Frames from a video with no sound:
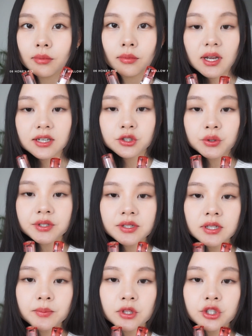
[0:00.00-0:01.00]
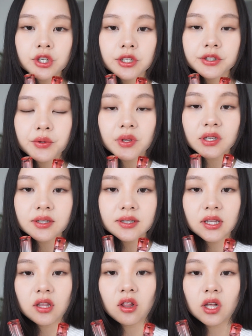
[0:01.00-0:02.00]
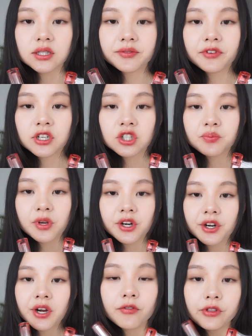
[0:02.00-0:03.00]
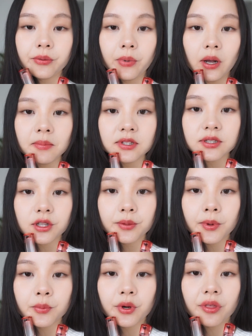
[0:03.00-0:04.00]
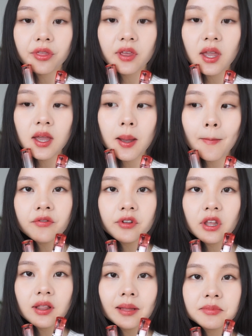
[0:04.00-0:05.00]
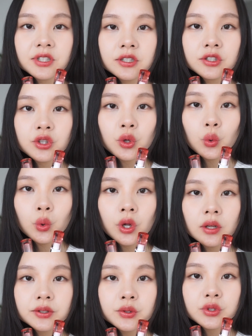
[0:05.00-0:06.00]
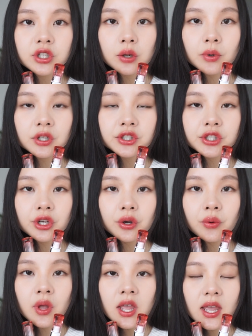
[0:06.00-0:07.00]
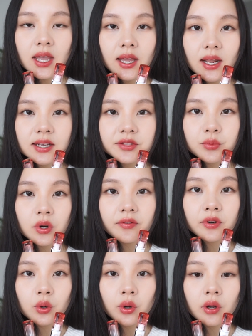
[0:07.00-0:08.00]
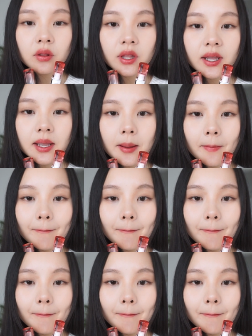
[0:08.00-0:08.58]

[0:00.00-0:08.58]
I chose a similar shade so you can see the gloss finish better. For the balm, it's a little bit more thick. For the Glam Tints, the oil to gel ratio, it has more of an oil-like